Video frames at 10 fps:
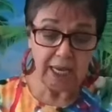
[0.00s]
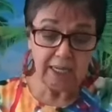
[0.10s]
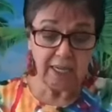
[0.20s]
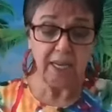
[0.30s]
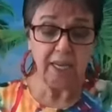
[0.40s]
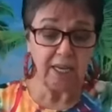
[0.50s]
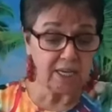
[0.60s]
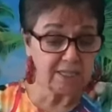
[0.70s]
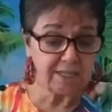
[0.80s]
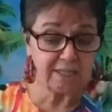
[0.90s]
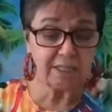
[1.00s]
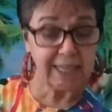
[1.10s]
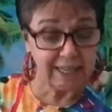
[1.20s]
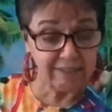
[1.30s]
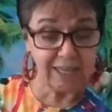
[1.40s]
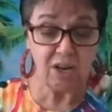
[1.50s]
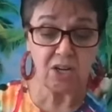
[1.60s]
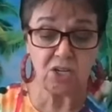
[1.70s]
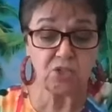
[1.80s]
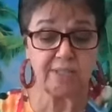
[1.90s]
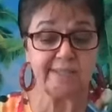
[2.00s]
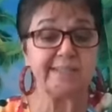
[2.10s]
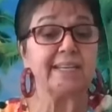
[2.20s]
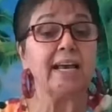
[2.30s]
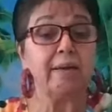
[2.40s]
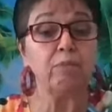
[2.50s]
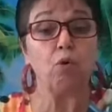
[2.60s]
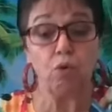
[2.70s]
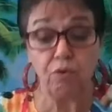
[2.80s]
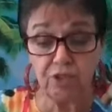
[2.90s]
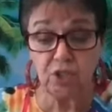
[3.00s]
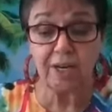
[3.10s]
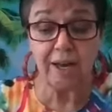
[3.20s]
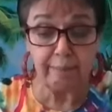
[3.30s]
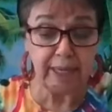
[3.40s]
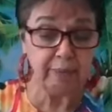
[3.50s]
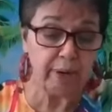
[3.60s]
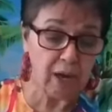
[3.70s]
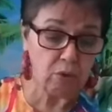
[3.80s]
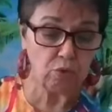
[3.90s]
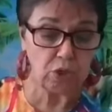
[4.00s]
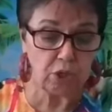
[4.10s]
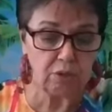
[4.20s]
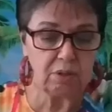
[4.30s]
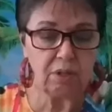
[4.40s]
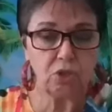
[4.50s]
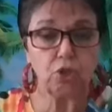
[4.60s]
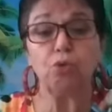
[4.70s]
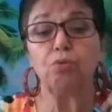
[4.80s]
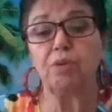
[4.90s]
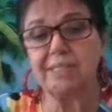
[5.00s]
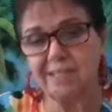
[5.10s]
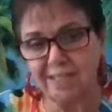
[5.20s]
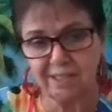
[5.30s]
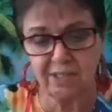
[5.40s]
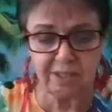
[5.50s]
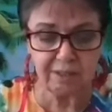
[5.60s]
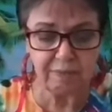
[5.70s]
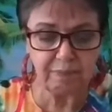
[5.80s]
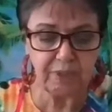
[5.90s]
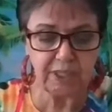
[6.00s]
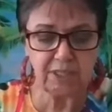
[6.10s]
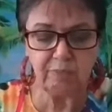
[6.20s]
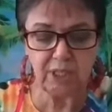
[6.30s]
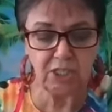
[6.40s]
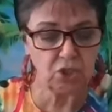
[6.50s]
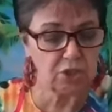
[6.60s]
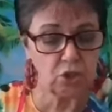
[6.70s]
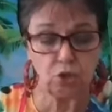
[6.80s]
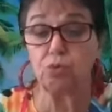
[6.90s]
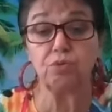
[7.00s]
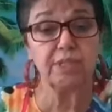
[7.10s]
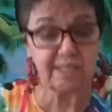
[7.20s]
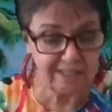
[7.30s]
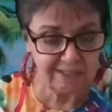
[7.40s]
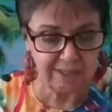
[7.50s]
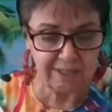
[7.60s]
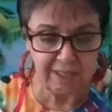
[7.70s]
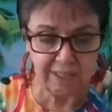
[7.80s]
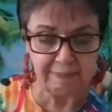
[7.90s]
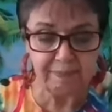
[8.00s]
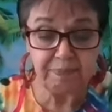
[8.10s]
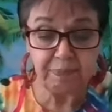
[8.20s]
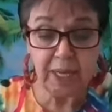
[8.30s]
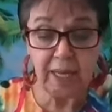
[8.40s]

And he is giving us the same overcoming power to resist the temptations, to resist sin,